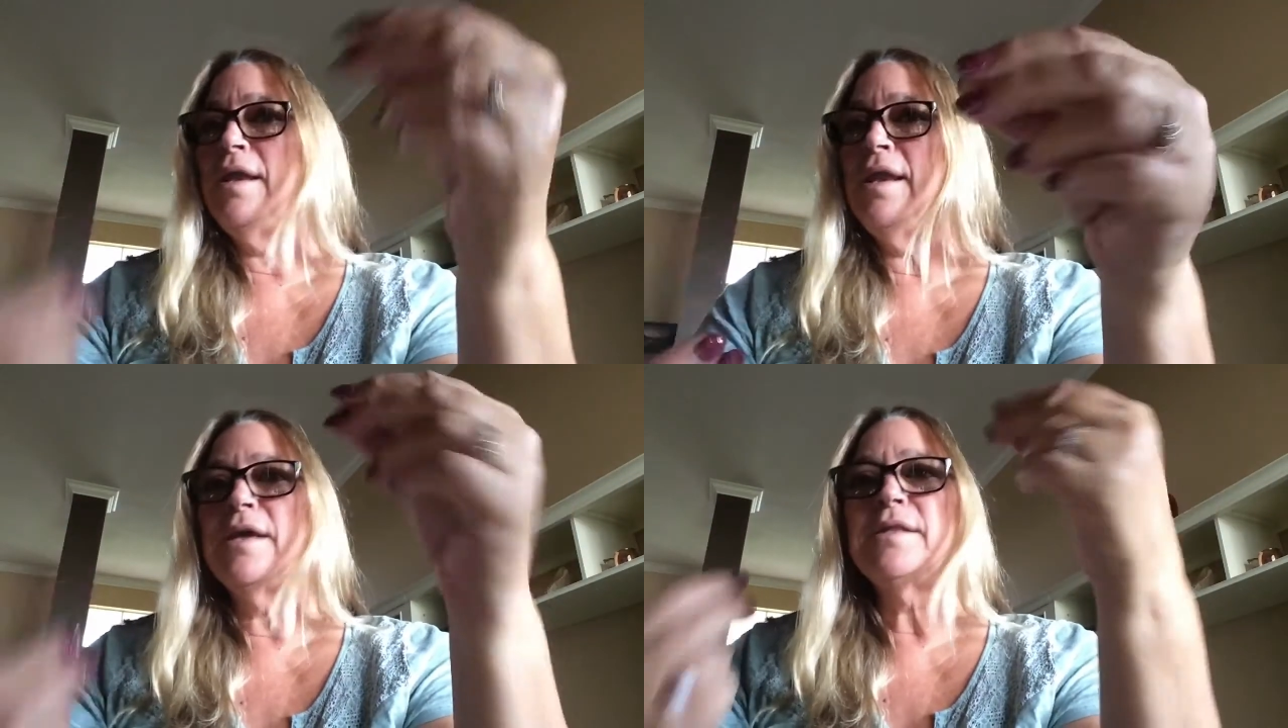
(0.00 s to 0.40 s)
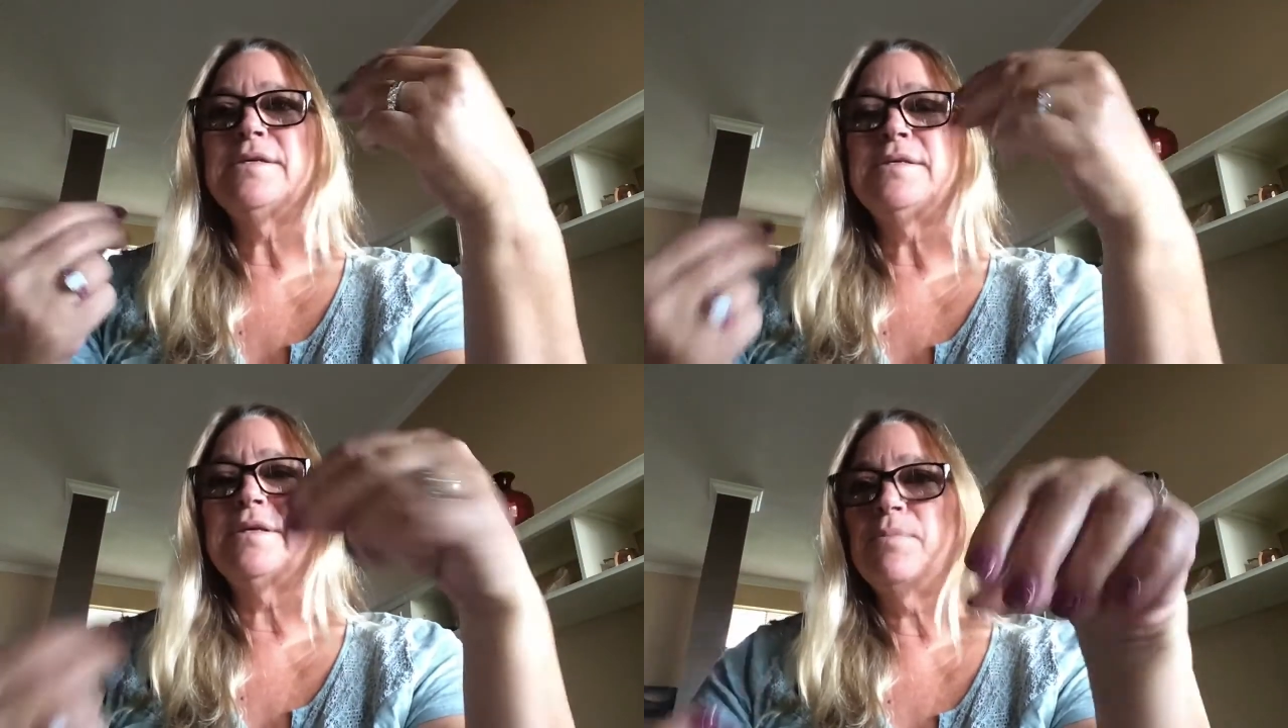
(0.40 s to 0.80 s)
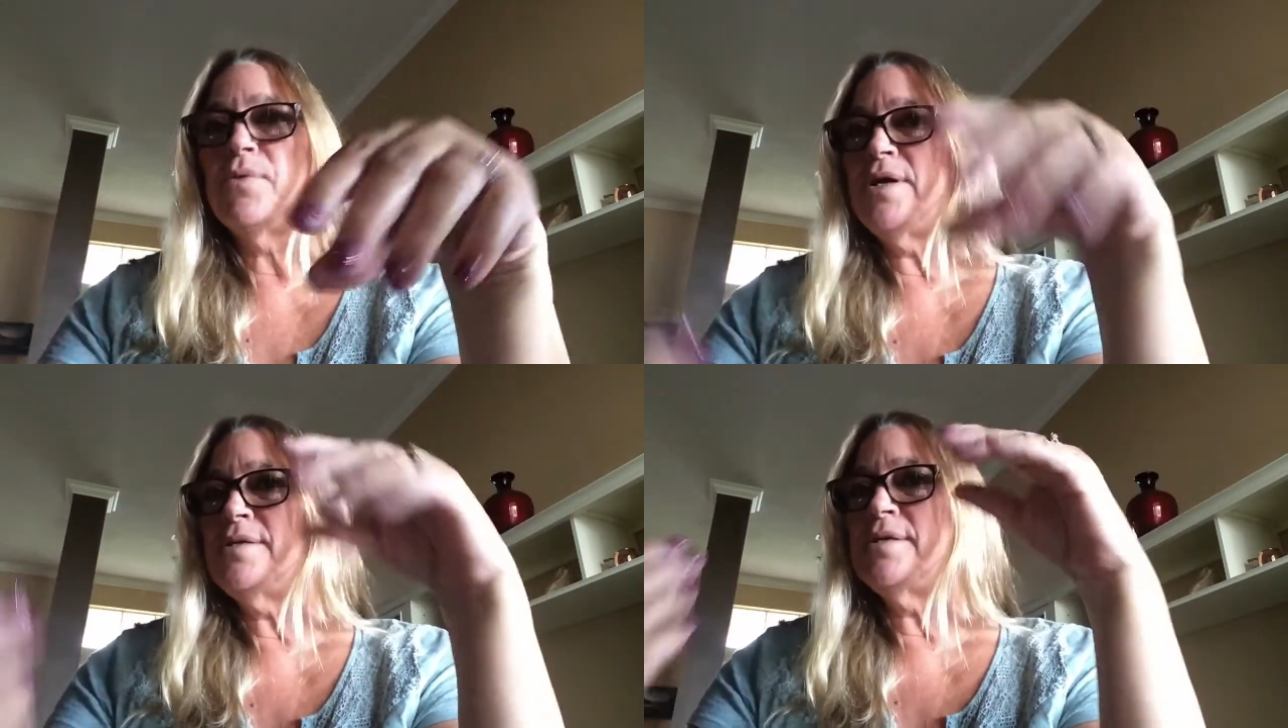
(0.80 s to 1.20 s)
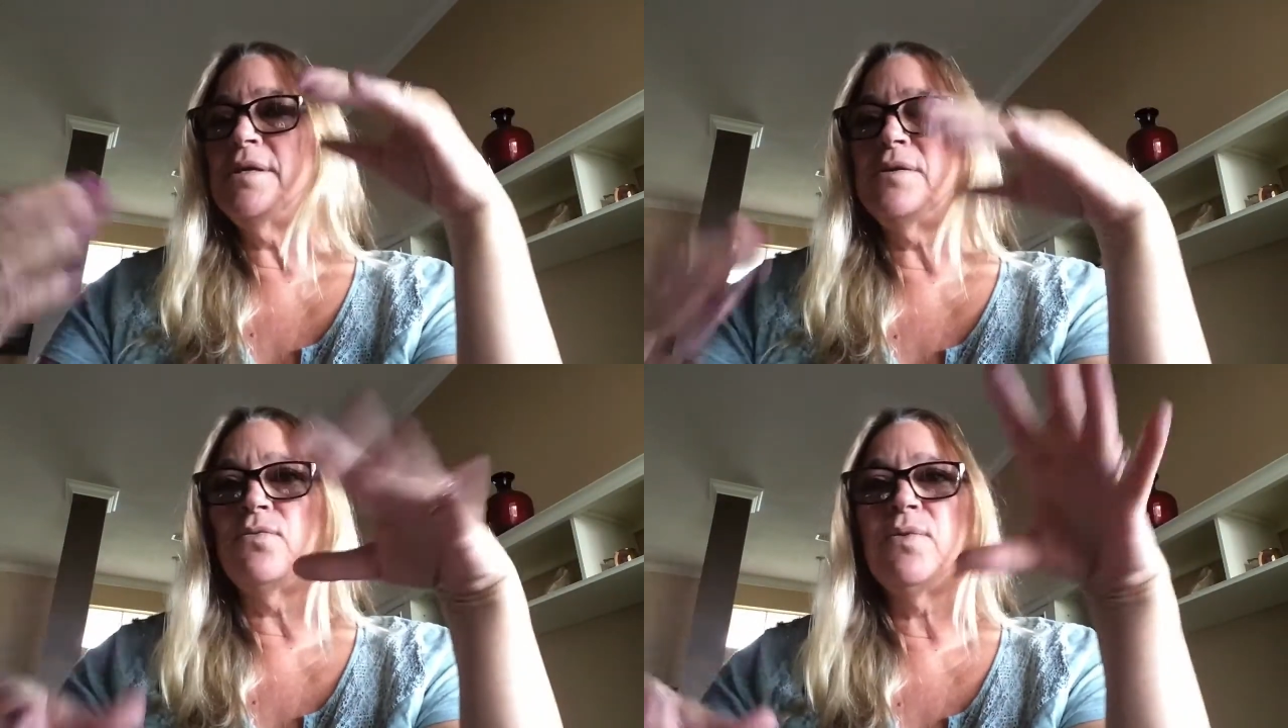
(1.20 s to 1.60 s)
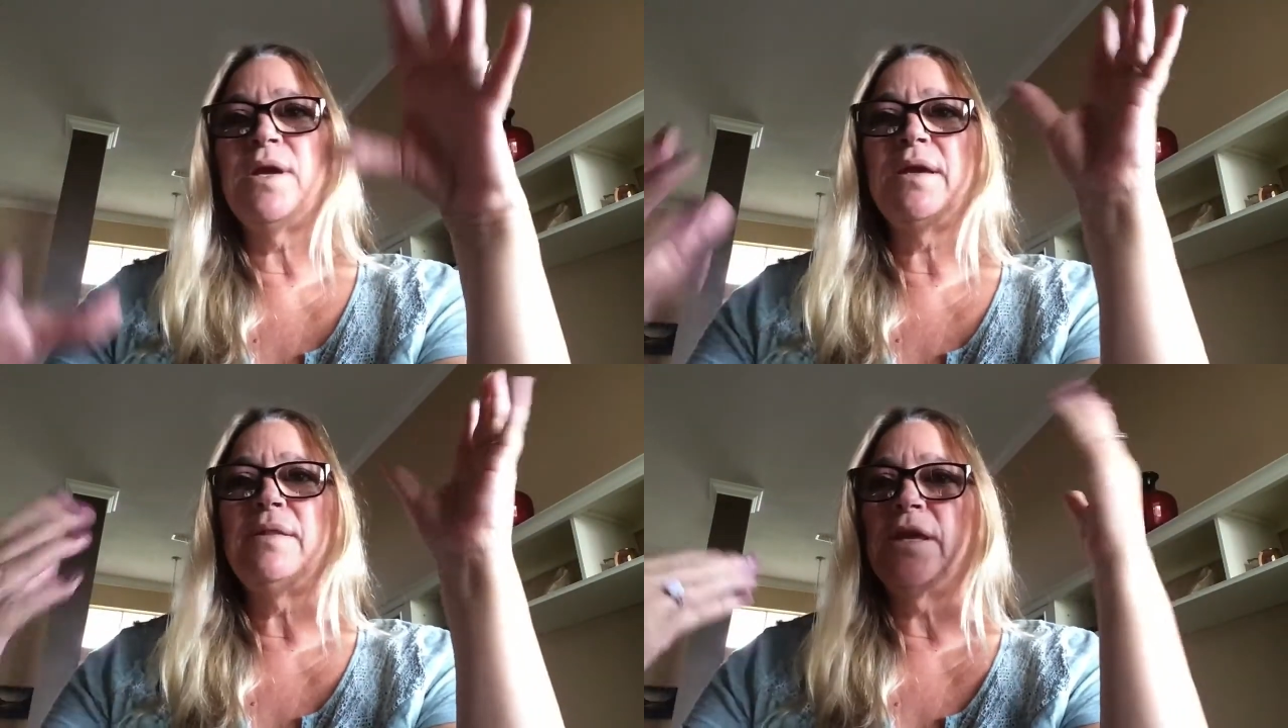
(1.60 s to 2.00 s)
necklace and a bracelet and a
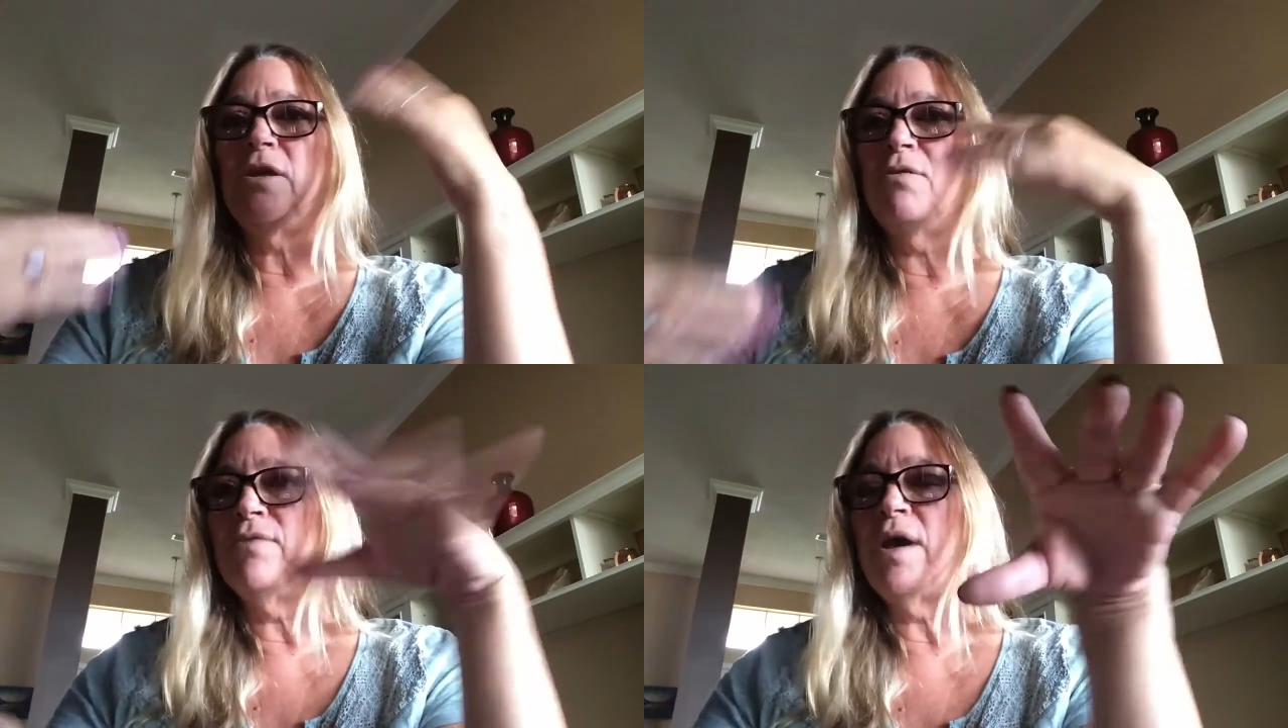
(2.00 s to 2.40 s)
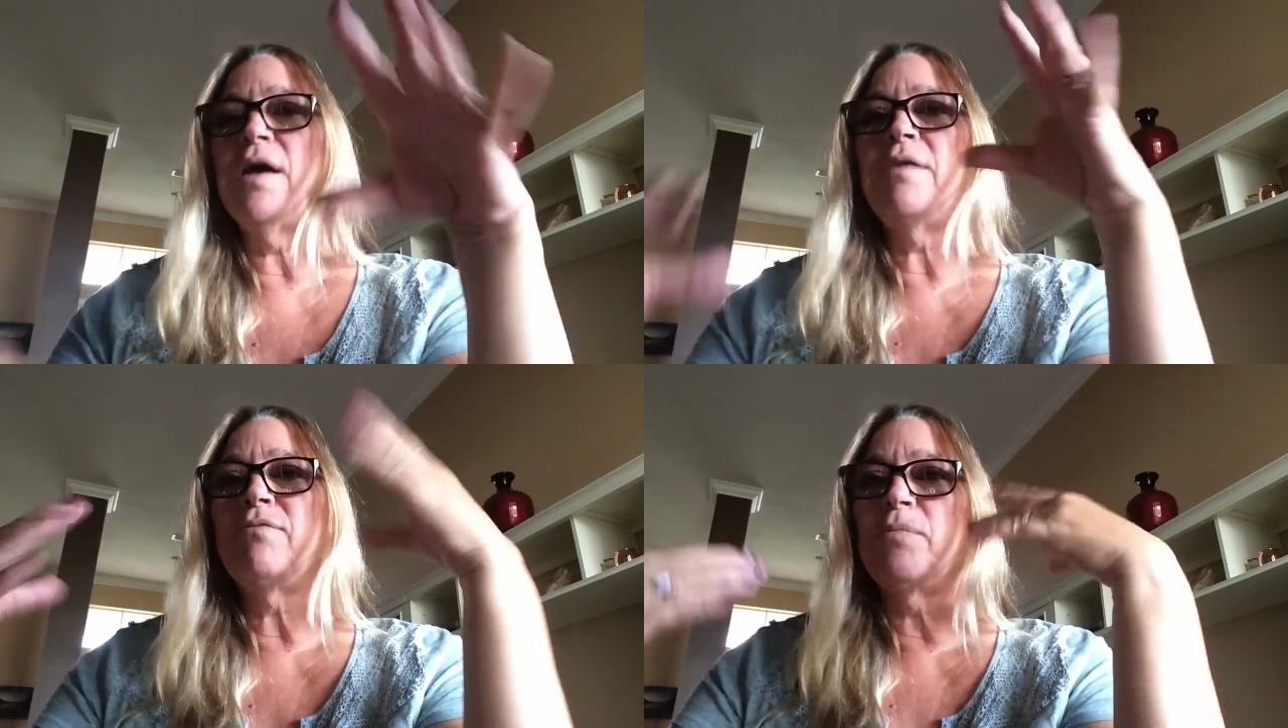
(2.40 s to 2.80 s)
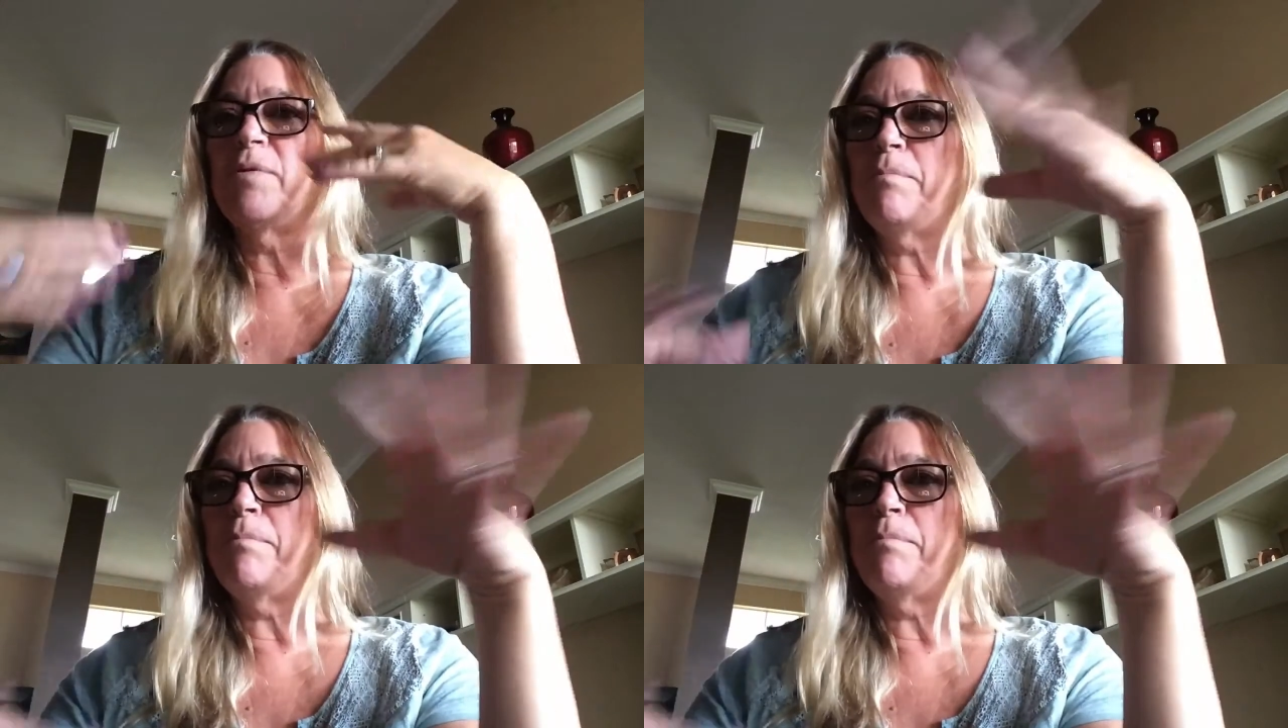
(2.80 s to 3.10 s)
ring that you've got from